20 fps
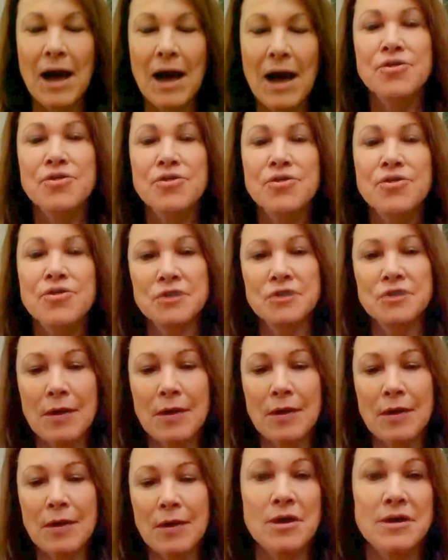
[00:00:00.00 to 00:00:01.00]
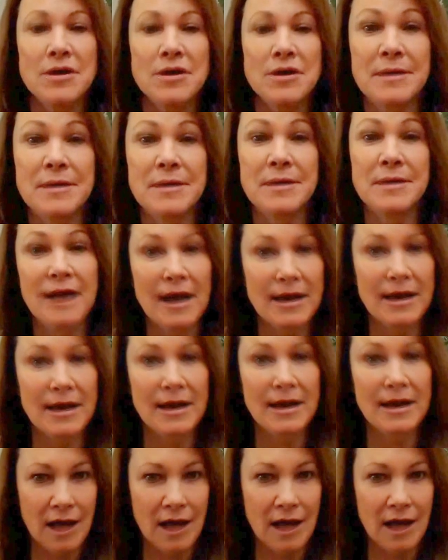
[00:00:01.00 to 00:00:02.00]
I knew that I wanted to be a
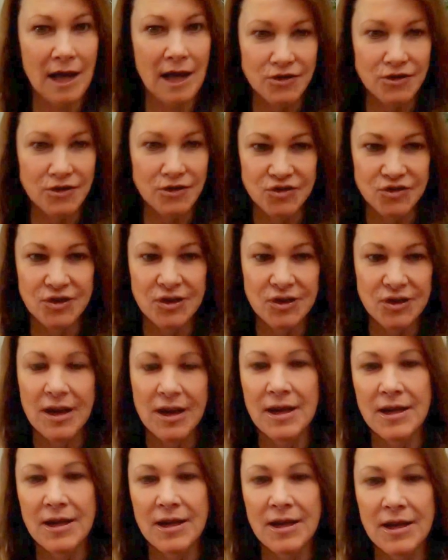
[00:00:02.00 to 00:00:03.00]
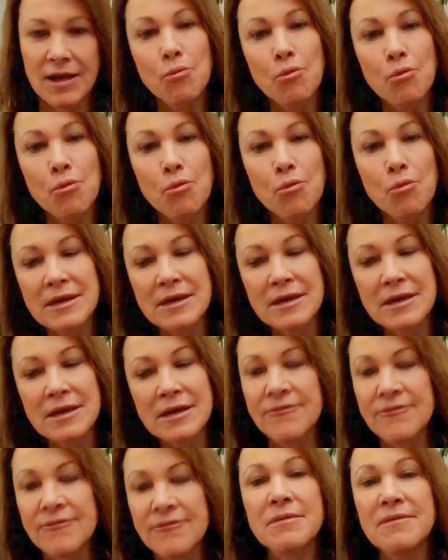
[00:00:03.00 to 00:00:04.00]
gynecologist and help women
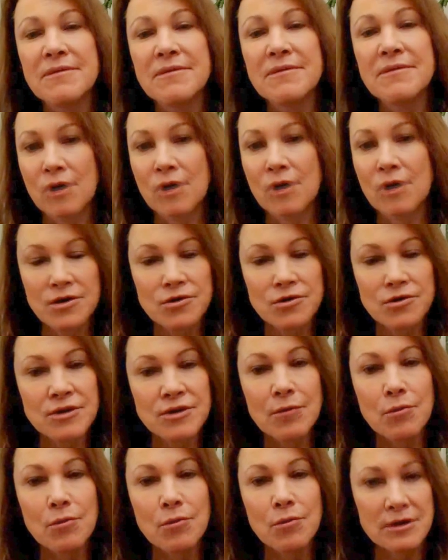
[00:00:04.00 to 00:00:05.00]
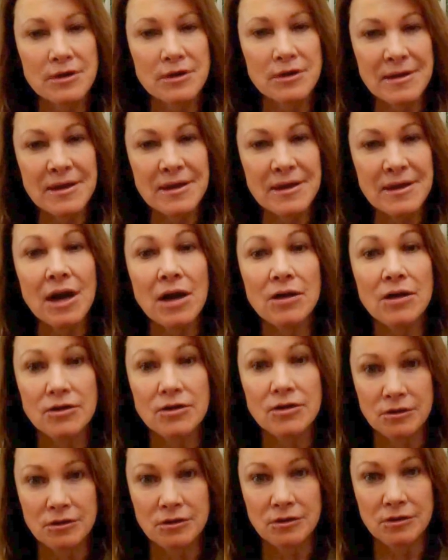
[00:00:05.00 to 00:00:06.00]
even before I knew that I wanted to be a
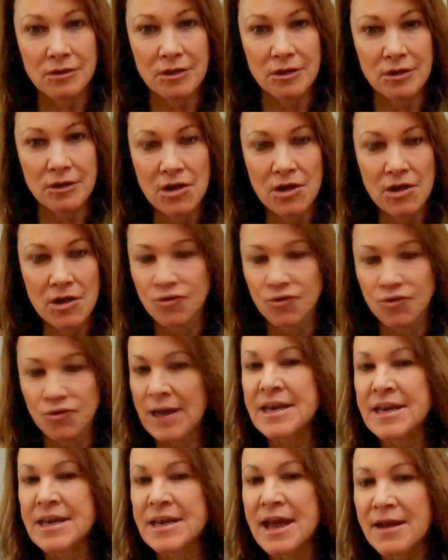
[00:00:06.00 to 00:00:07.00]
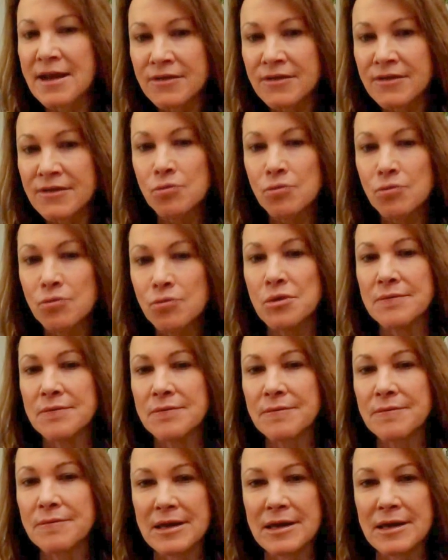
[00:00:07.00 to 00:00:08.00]
doctor. So I never would
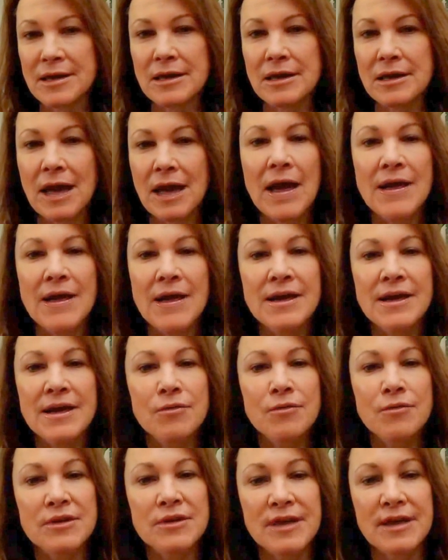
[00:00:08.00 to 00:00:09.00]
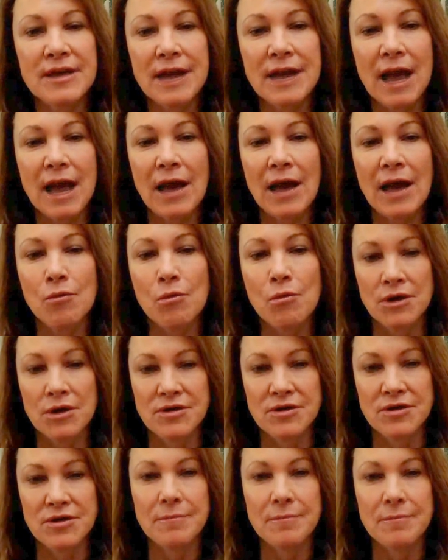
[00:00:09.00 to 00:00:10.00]
have said I
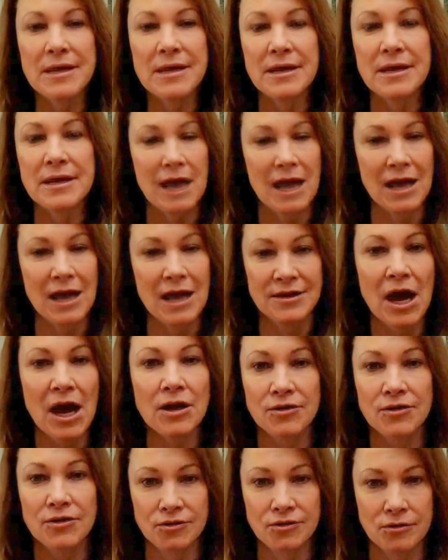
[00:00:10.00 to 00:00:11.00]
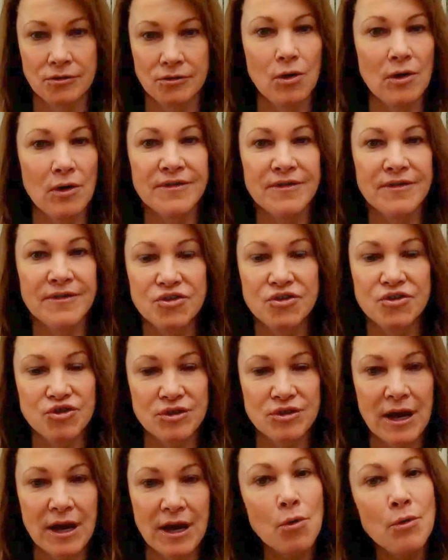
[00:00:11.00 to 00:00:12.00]
want to be a doctor or a
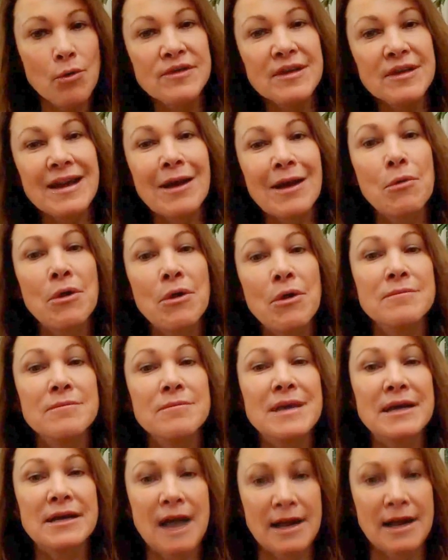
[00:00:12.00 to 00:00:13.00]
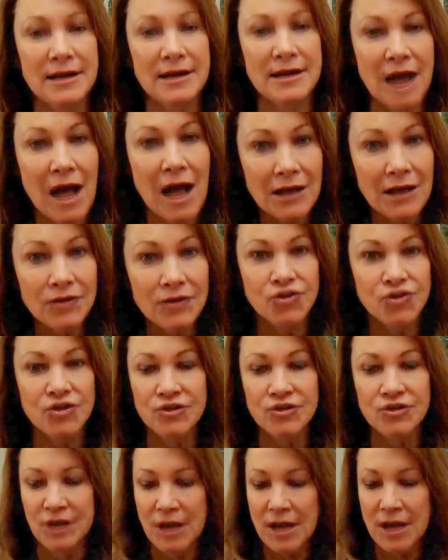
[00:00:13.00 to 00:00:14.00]
physician. I always said I want to be a
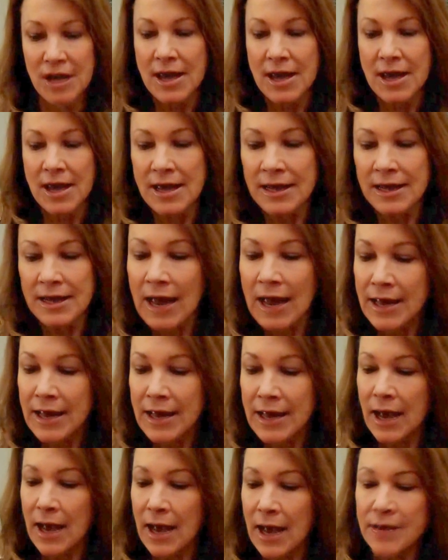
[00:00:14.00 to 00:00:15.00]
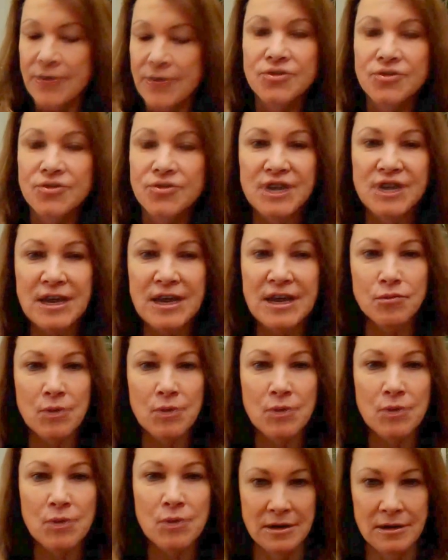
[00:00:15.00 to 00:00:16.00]
gynecologist. And I understand
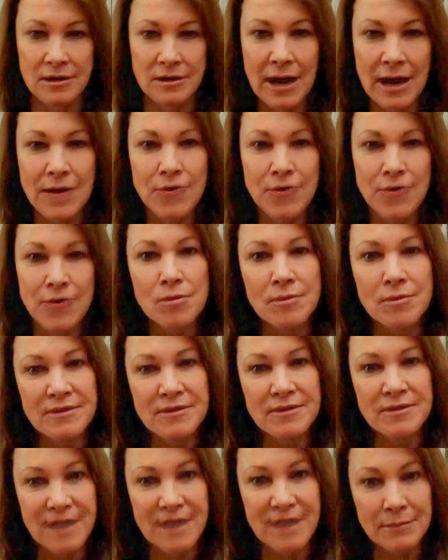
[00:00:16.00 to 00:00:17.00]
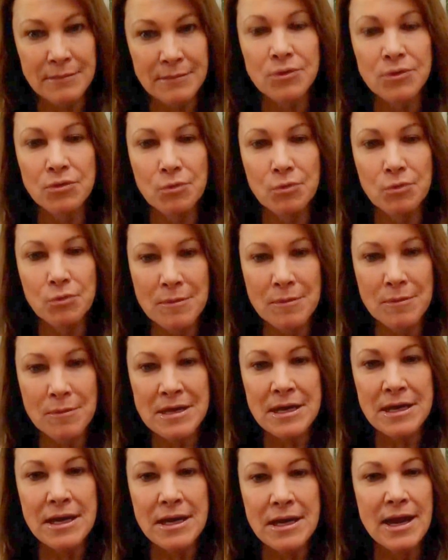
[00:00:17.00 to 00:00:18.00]
women. I grew up in a family with
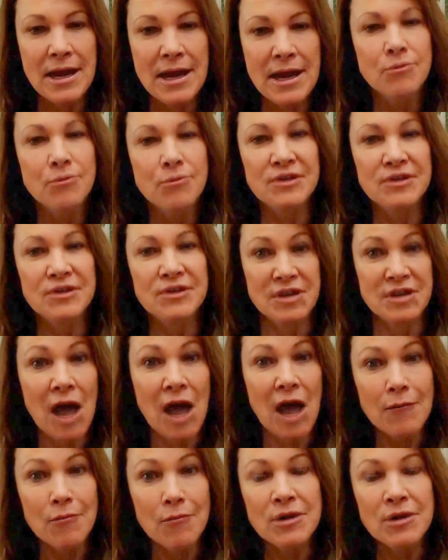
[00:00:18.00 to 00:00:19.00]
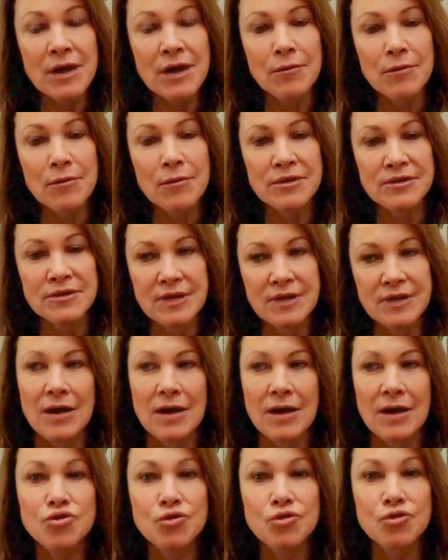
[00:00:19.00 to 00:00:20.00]
women, and it was a time when I was
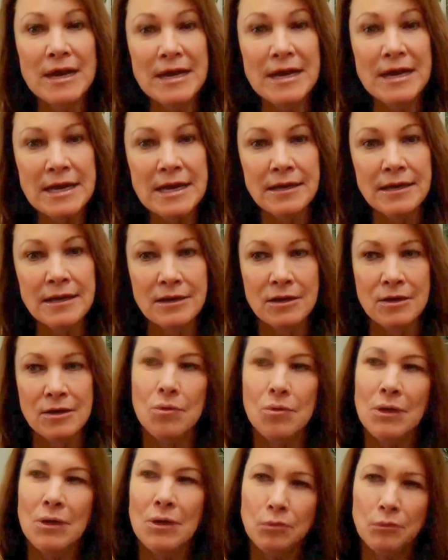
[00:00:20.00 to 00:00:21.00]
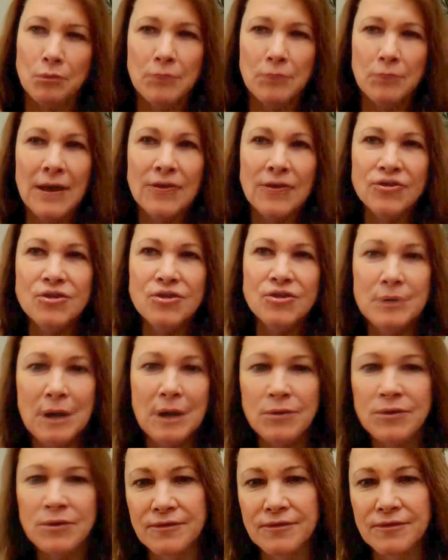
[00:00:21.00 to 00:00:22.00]
training, well, actually when I
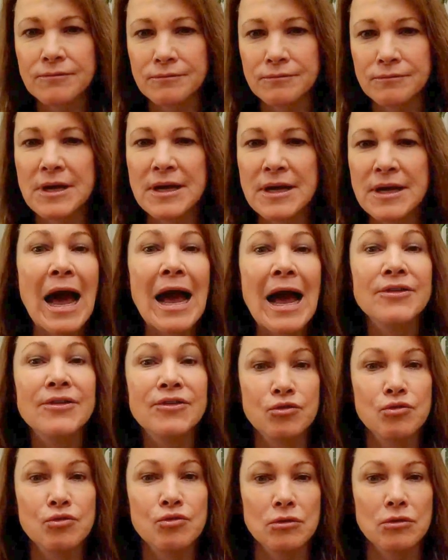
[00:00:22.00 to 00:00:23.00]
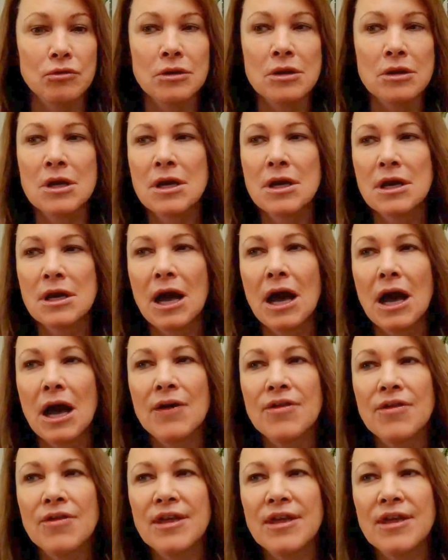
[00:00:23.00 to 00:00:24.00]
was in high school,
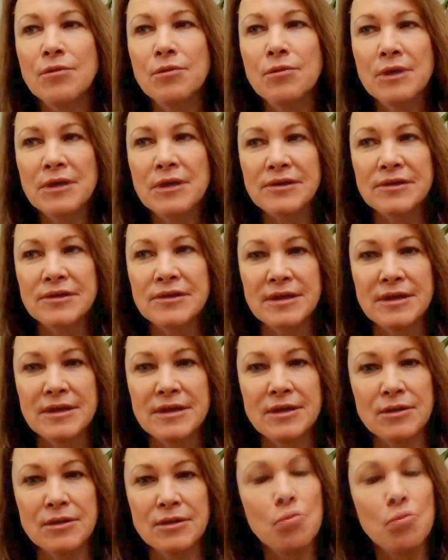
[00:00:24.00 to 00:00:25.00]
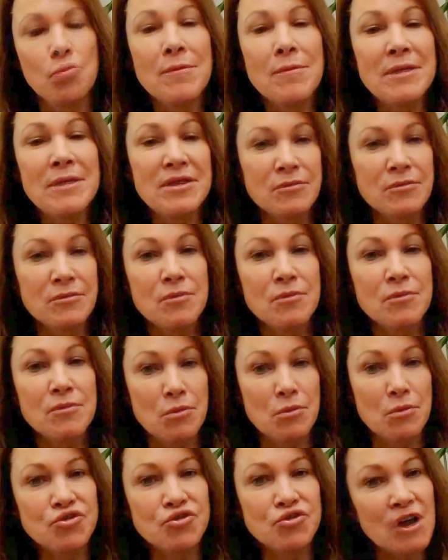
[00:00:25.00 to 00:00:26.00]
that the women's
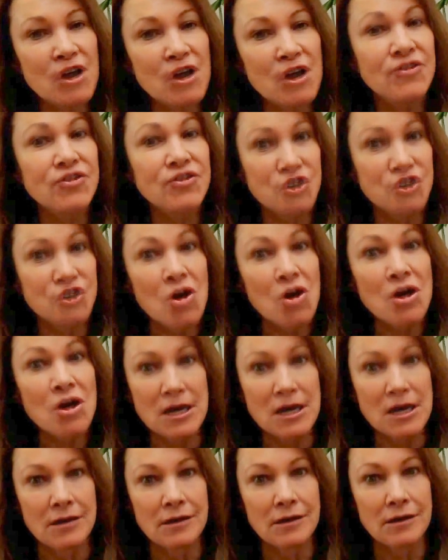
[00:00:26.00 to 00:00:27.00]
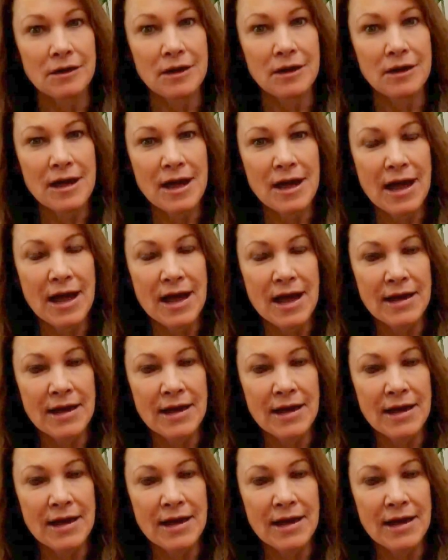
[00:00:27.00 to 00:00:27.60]
movement was just starting. Mm-hmm.